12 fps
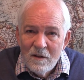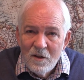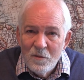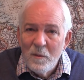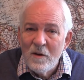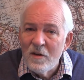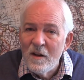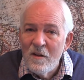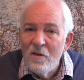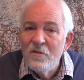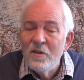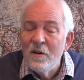especially
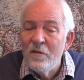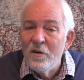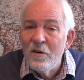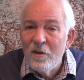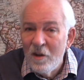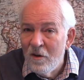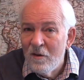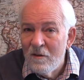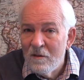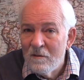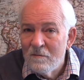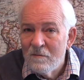those that have hurt
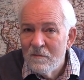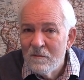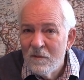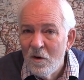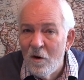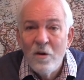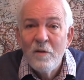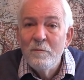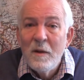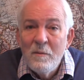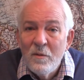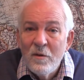you or
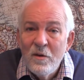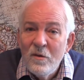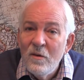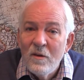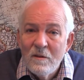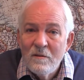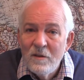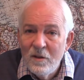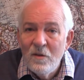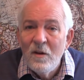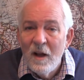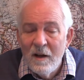hurt people you
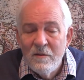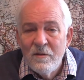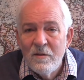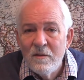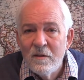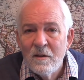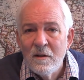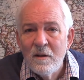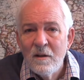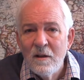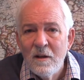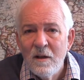love.
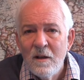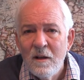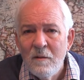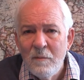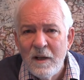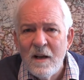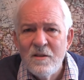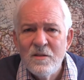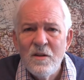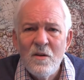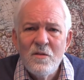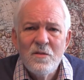
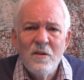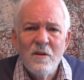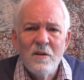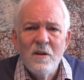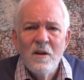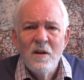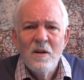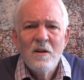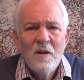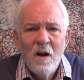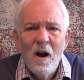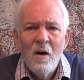Because those are
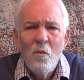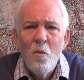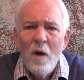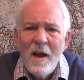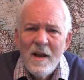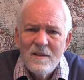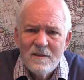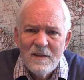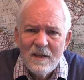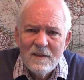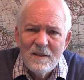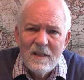ways
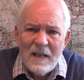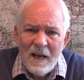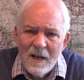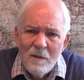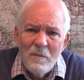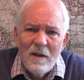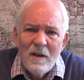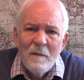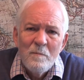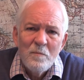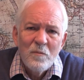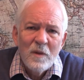that the enemy
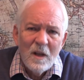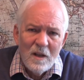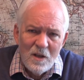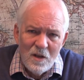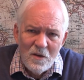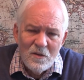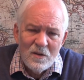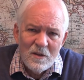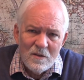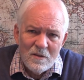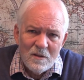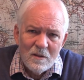
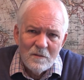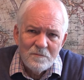uses